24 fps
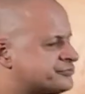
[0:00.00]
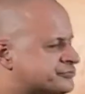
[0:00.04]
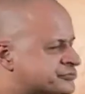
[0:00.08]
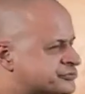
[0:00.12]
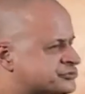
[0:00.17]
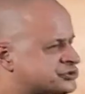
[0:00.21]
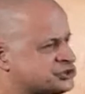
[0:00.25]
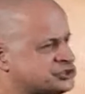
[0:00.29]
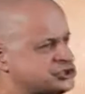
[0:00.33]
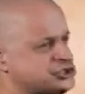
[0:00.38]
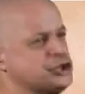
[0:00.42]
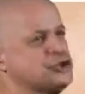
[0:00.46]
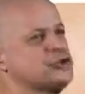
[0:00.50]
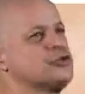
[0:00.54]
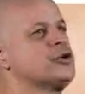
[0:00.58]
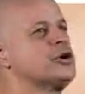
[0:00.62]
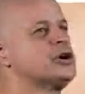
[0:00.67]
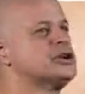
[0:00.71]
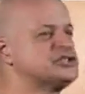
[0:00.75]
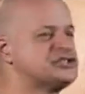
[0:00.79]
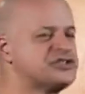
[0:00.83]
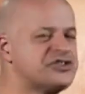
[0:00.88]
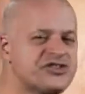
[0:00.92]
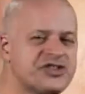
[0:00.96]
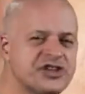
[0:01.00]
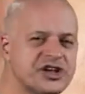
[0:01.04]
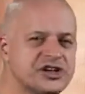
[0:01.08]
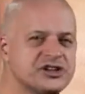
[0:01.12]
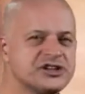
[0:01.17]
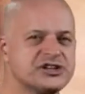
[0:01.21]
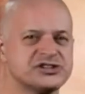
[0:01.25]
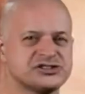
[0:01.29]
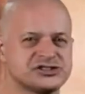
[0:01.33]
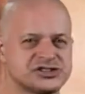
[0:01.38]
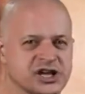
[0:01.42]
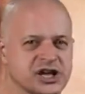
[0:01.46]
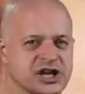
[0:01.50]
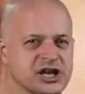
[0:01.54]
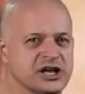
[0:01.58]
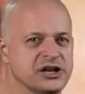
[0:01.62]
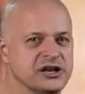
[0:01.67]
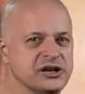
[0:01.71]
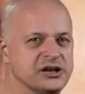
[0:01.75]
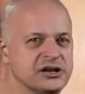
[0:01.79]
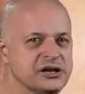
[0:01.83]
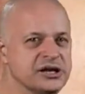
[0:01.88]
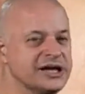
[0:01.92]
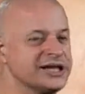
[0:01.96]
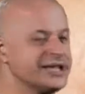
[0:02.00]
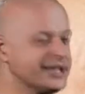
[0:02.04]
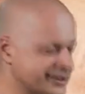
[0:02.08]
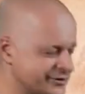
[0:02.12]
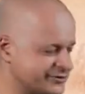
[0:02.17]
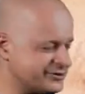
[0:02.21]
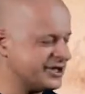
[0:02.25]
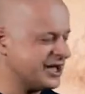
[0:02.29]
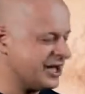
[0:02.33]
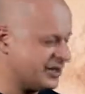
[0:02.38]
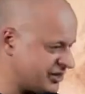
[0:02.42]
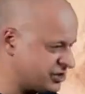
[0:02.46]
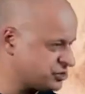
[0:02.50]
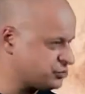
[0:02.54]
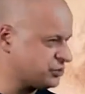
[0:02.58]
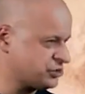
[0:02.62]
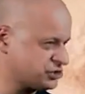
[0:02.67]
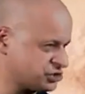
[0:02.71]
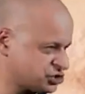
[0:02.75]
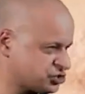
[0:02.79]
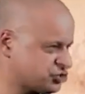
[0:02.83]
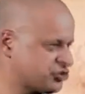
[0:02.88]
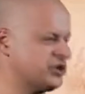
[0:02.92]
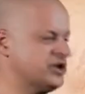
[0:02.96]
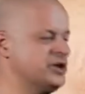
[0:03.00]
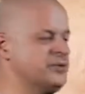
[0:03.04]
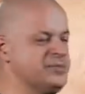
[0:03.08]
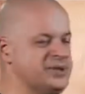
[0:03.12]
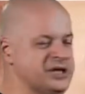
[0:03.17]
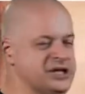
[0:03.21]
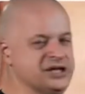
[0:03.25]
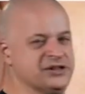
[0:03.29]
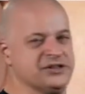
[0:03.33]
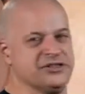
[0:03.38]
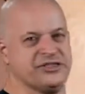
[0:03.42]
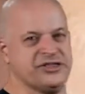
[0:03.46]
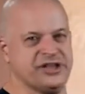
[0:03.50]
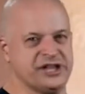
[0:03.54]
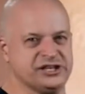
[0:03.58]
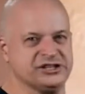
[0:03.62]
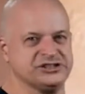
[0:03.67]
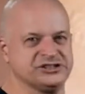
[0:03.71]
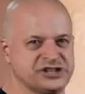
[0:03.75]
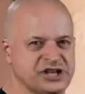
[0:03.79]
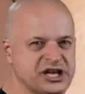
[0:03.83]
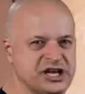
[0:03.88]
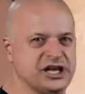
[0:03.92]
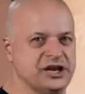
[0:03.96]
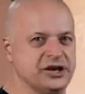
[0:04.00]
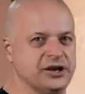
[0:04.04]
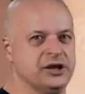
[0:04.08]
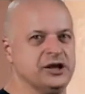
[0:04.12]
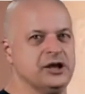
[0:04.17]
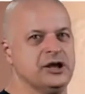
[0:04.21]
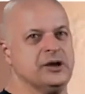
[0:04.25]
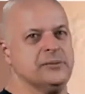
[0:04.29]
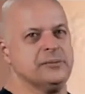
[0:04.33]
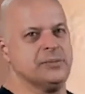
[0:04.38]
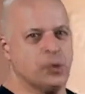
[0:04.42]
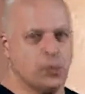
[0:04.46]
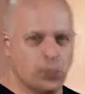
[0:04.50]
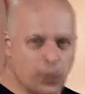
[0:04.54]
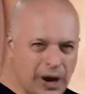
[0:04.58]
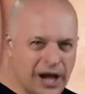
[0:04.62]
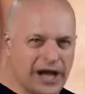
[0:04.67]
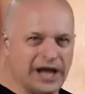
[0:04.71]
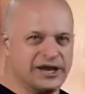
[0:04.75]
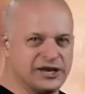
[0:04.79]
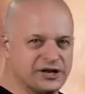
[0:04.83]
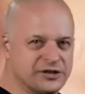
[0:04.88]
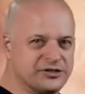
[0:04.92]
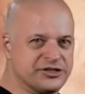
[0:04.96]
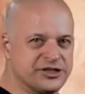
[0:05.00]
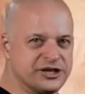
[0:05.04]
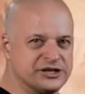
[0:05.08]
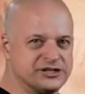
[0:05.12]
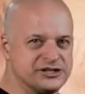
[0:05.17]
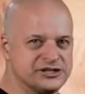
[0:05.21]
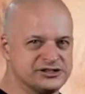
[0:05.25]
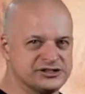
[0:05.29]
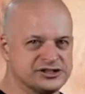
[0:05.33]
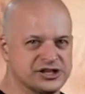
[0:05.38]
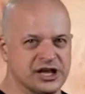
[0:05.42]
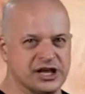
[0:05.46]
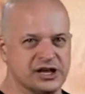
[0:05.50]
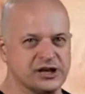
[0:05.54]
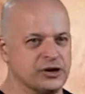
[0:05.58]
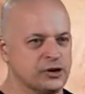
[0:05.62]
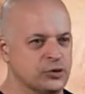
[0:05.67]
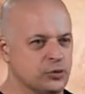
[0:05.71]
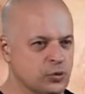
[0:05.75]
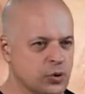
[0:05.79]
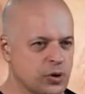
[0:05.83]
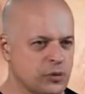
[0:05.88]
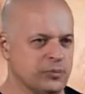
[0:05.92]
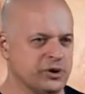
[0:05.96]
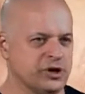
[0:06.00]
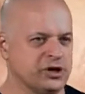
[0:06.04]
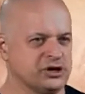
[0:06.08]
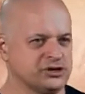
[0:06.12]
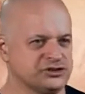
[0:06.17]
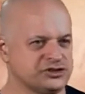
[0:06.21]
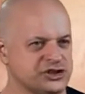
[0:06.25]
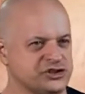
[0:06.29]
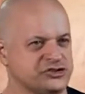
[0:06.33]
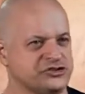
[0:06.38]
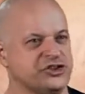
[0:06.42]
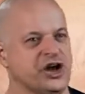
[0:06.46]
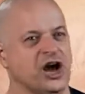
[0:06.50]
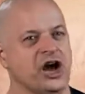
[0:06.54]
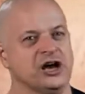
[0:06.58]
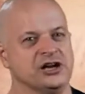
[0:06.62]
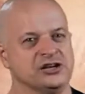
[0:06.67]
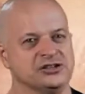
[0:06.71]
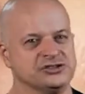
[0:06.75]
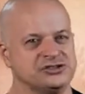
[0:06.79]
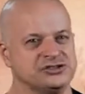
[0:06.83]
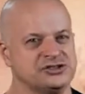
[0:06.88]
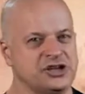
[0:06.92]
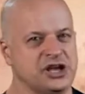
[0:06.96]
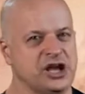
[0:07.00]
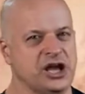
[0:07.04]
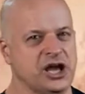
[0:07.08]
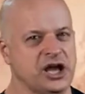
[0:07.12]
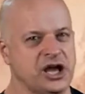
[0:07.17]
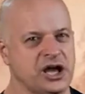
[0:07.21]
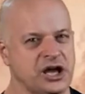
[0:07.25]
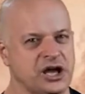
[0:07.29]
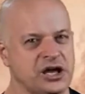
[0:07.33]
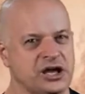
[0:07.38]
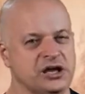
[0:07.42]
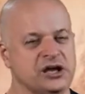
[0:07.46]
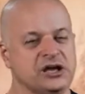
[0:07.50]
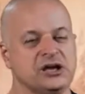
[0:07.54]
steroids thin the skin. I go, yeah, that's what stria mean, thin skin. But why do you thin the skin? Well, because it does, yeah.